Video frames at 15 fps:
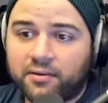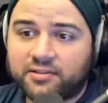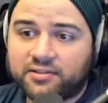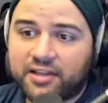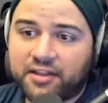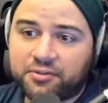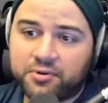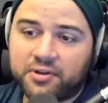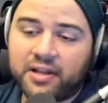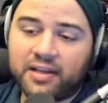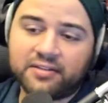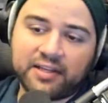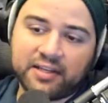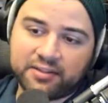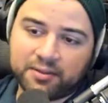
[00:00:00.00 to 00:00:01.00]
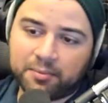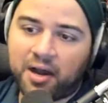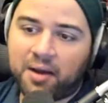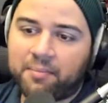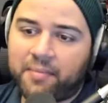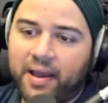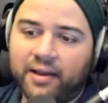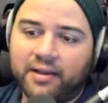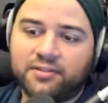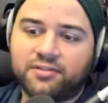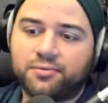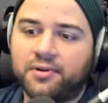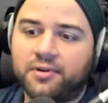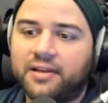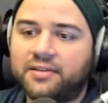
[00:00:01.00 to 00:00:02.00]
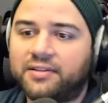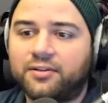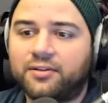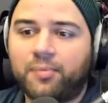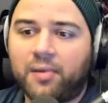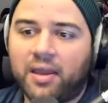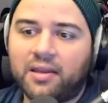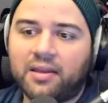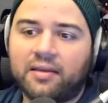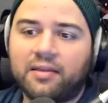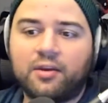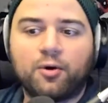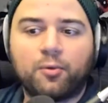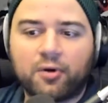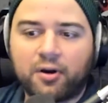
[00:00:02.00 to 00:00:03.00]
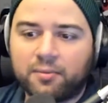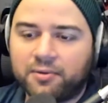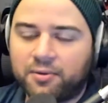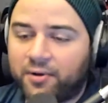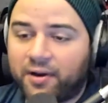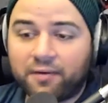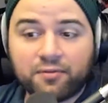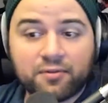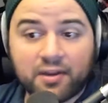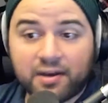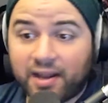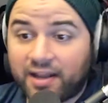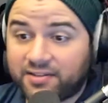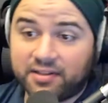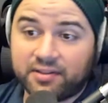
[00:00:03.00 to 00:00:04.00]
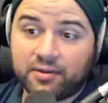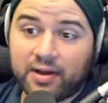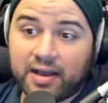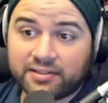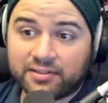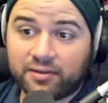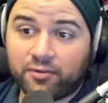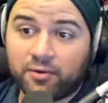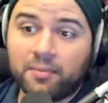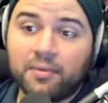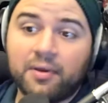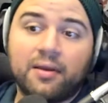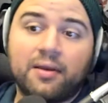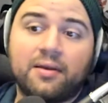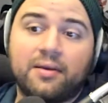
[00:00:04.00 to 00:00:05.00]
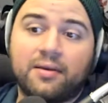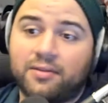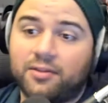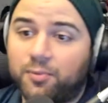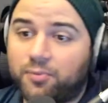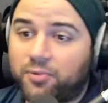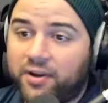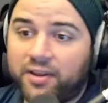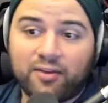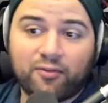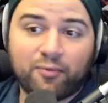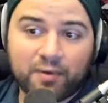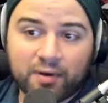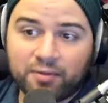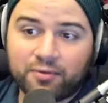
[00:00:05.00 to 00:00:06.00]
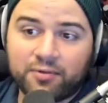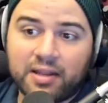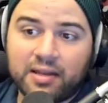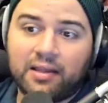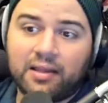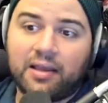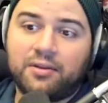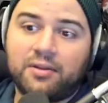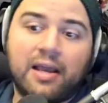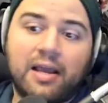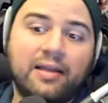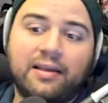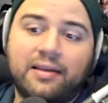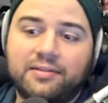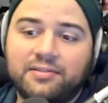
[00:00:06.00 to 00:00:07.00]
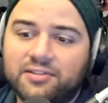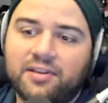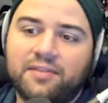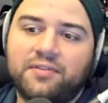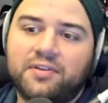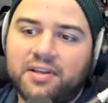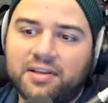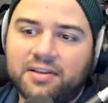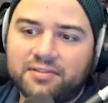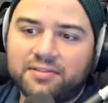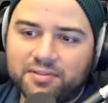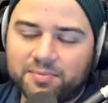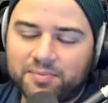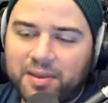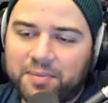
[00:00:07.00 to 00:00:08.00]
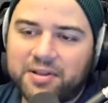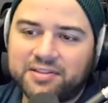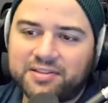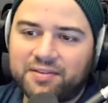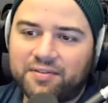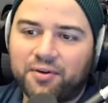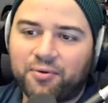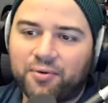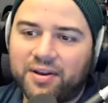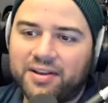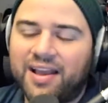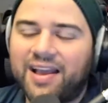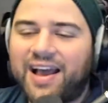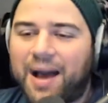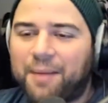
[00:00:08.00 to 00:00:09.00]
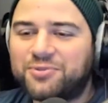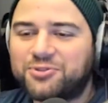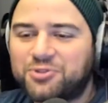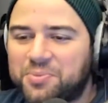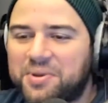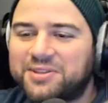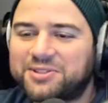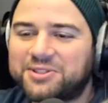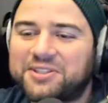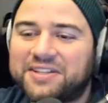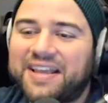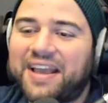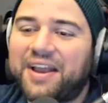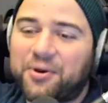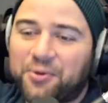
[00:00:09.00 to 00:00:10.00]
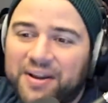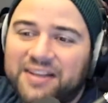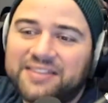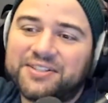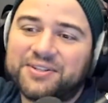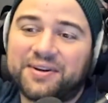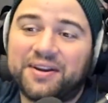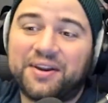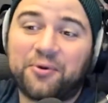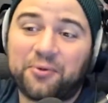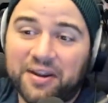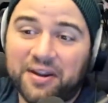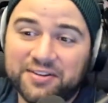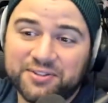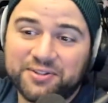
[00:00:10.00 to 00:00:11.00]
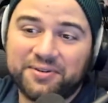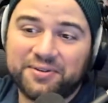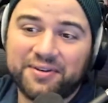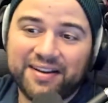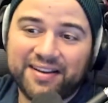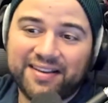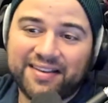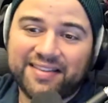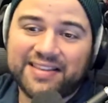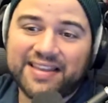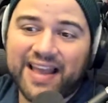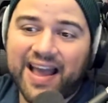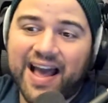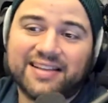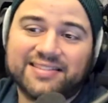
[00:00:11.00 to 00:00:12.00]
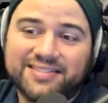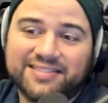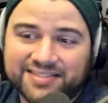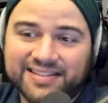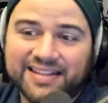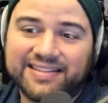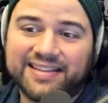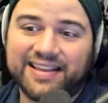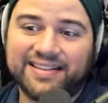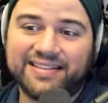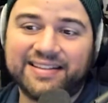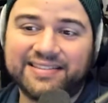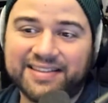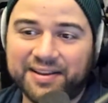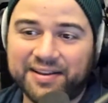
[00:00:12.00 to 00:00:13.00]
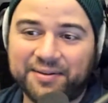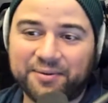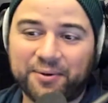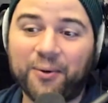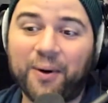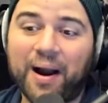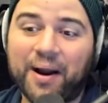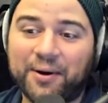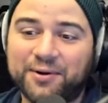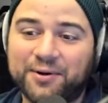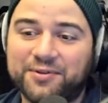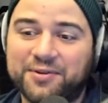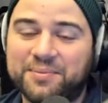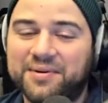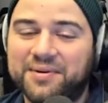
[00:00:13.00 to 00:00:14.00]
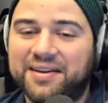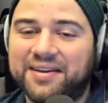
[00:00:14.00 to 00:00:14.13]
It's not 3 days to get the mom back. It's 3 days to get the painting, and then he'll probably, whatever the next thing they'll ask of him, they'll probably give him another deadline. You got like 7 days. Maybe it's even crazy. I'm assuming it's just going to get crazier and crazier, the asks that they require of him,